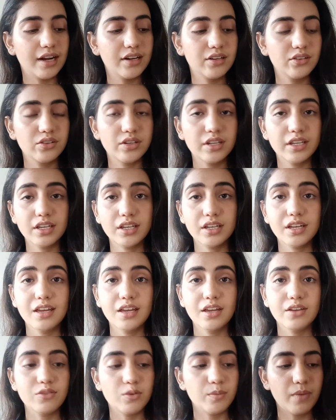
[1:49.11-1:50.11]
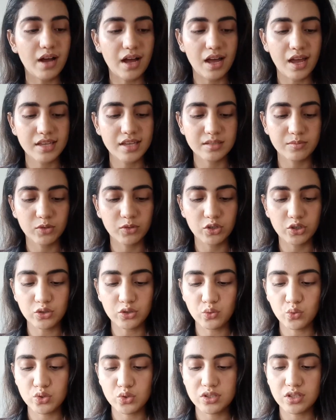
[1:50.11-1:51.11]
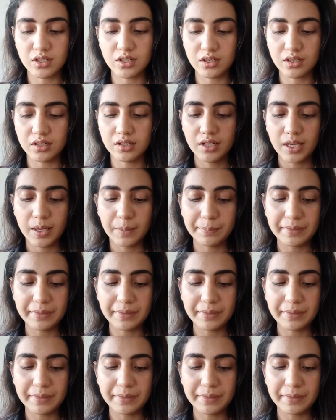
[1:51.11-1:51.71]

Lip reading: And today for my eyes I'm gonna use the